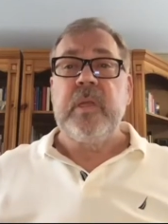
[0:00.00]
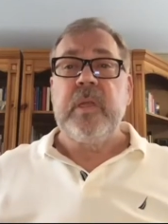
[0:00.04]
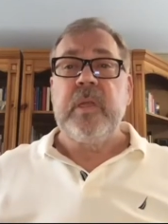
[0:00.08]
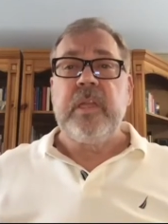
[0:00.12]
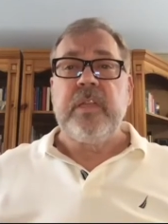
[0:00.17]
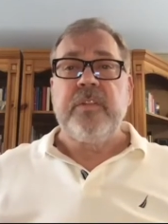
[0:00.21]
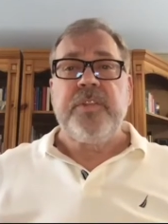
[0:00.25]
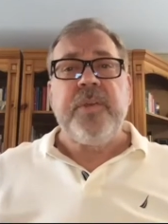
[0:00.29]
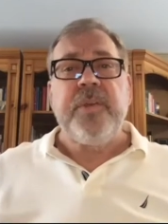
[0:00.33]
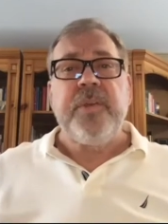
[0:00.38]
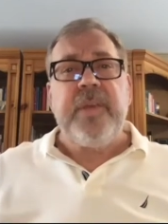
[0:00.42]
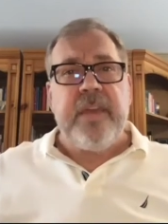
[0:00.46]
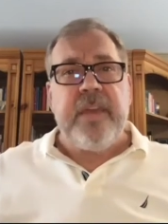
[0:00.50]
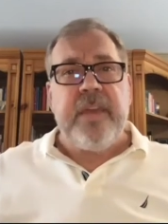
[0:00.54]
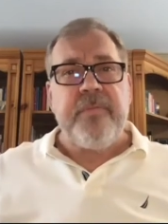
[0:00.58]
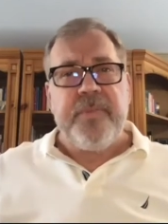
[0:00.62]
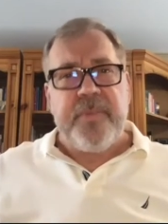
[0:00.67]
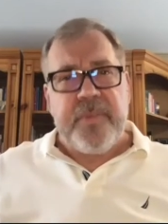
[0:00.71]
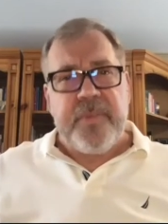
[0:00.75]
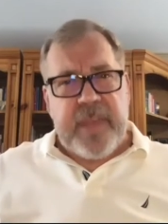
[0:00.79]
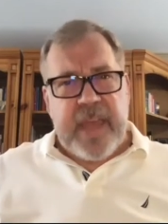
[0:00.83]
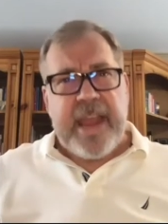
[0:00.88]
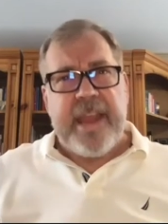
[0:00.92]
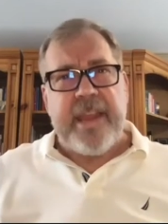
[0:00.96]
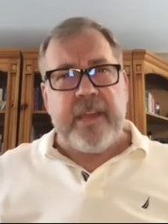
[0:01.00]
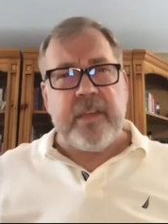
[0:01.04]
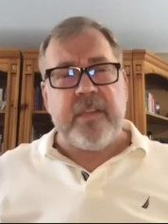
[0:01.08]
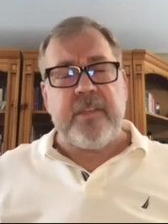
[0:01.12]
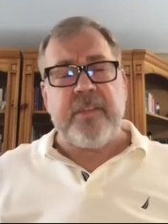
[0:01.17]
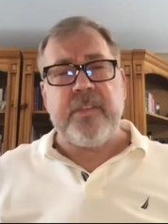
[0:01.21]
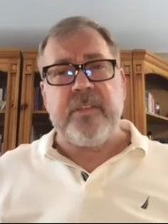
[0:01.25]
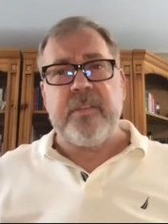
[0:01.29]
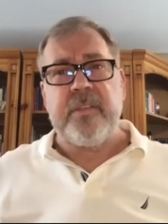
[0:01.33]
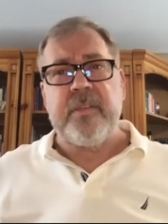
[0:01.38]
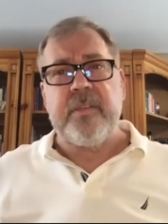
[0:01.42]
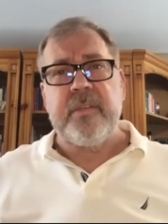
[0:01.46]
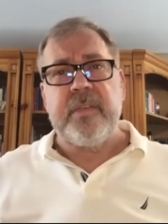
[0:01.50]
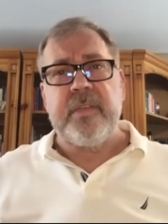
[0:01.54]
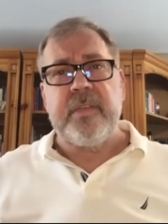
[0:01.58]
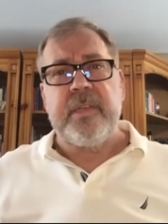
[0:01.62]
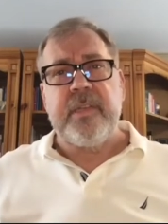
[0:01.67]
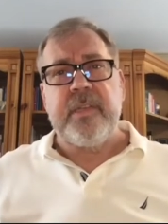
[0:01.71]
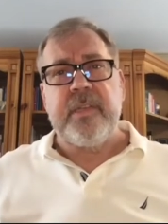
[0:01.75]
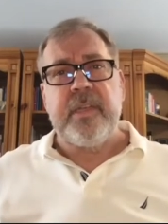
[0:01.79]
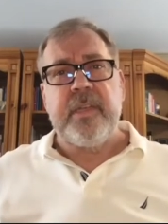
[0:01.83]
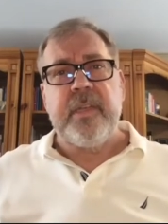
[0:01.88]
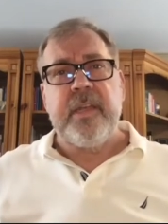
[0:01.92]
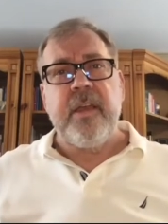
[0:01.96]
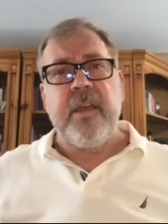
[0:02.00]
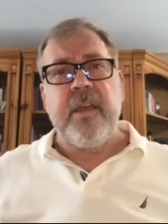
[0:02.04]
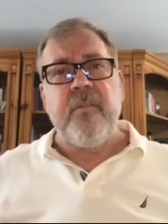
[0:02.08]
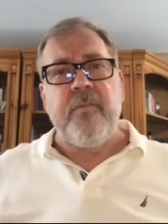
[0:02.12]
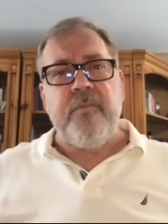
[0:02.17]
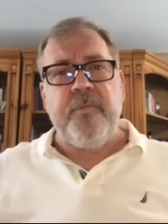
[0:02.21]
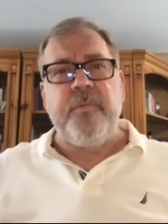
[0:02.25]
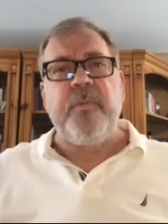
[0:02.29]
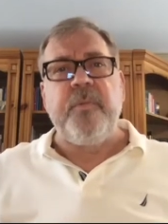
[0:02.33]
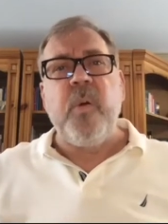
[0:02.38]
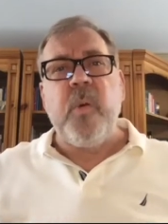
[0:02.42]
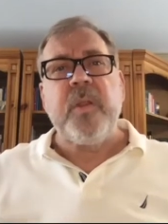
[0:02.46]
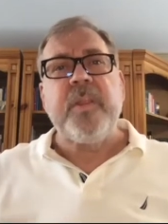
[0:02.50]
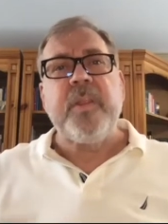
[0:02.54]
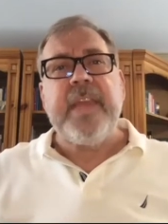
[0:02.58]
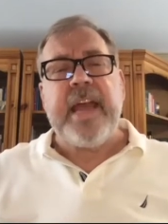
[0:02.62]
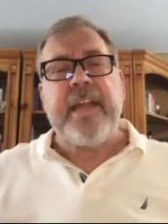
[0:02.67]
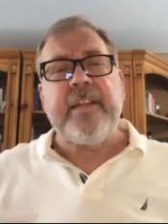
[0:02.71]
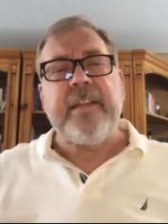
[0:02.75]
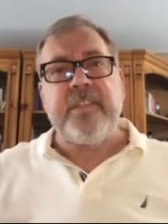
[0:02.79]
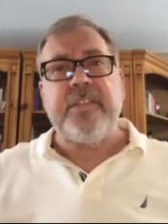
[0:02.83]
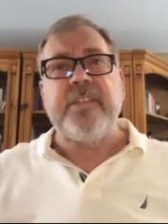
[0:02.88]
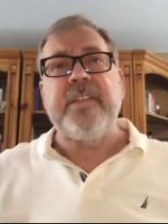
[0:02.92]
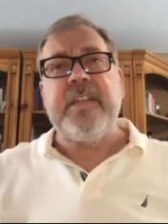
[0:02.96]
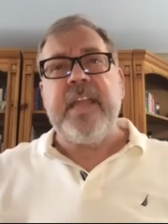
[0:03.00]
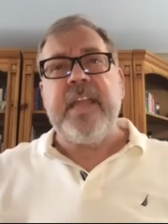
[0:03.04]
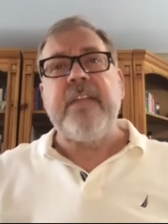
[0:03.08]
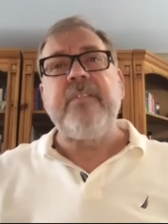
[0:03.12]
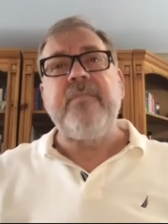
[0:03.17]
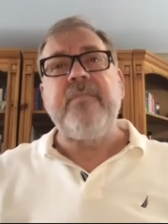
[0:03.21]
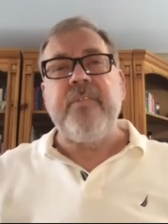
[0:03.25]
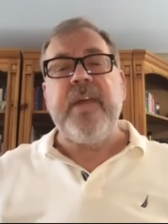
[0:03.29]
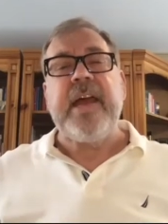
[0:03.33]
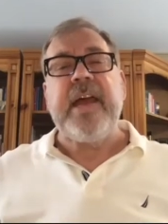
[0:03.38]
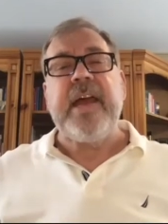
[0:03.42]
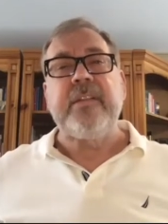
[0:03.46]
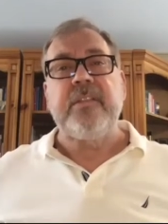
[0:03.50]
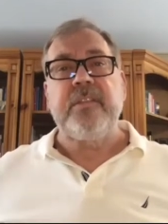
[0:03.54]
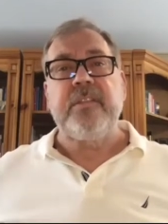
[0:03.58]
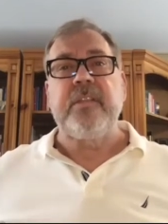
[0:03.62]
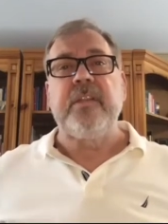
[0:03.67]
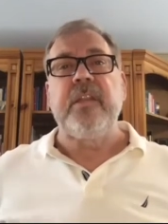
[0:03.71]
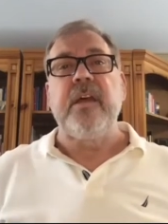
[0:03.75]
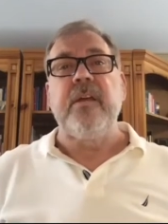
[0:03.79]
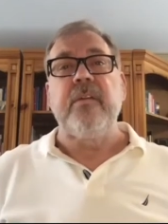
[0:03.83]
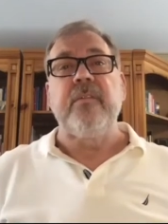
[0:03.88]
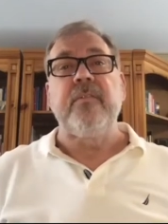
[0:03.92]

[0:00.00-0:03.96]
to give thanks for that steadfast love,